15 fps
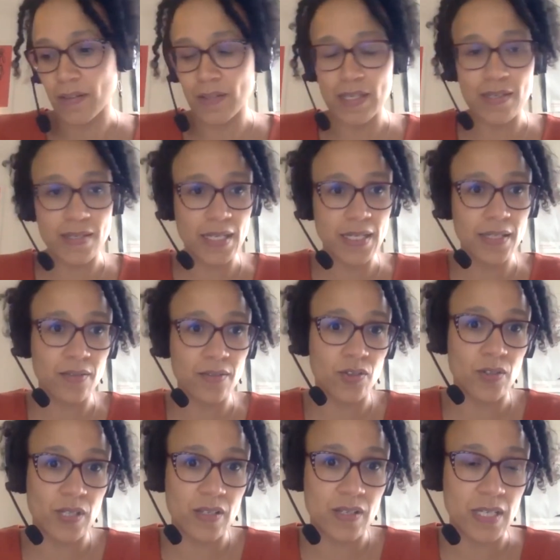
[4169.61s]

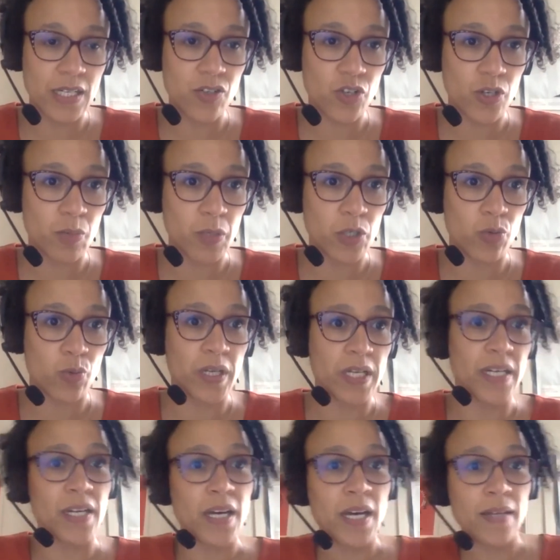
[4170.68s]
distinction
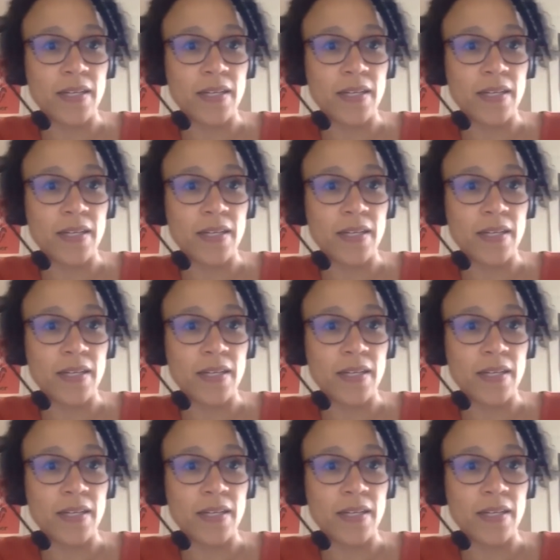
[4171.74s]
between